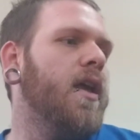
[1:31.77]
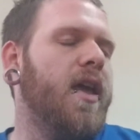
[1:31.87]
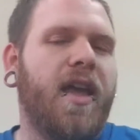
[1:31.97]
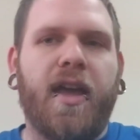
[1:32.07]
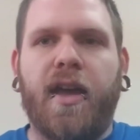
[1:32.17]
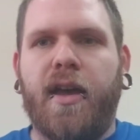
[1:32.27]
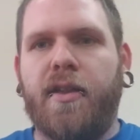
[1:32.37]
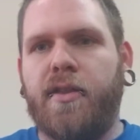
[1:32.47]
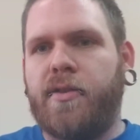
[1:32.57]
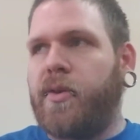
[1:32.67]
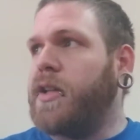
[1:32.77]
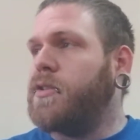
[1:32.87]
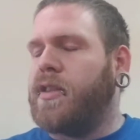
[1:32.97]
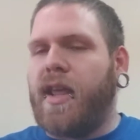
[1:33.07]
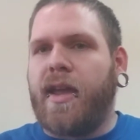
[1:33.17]
The
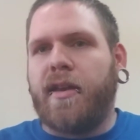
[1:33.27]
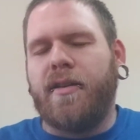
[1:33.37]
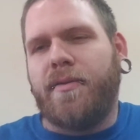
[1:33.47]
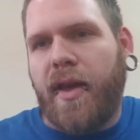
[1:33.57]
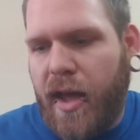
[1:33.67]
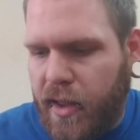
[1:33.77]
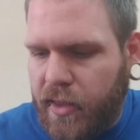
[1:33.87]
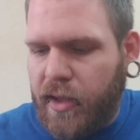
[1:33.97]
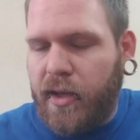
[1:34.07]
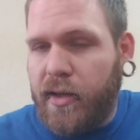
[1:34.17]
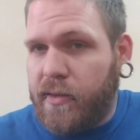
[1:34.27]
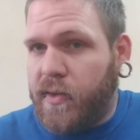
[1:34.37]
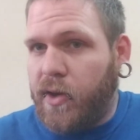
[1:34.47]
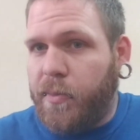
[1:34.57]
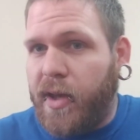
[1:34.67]
threads are the negative and the
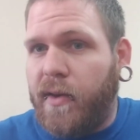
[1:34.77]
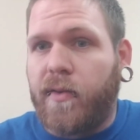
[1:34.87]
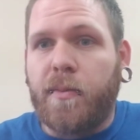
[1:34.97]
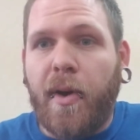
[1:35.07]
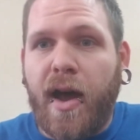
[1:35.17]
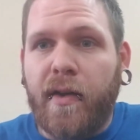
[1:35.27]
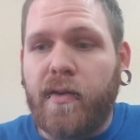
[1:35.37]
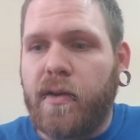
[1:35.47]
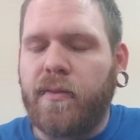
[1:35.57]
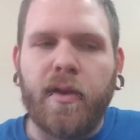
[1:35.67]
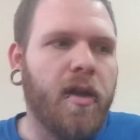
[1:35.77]
center pin is the positive.